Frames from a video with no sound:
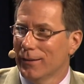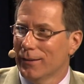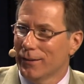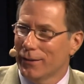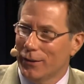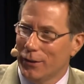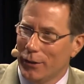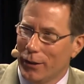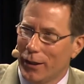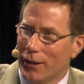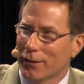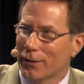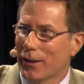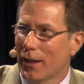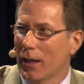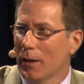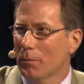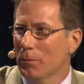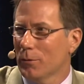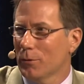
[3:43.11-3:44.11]
Then you had
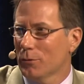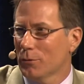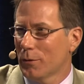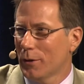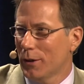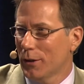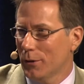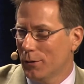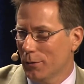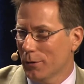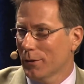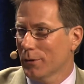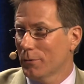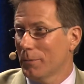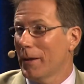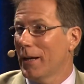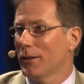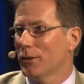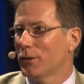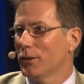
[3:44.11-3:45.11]
cables running to
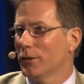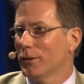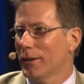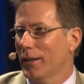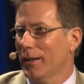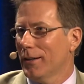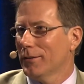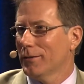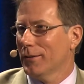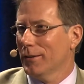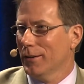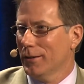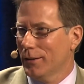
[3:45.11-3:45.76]
expansion chassis.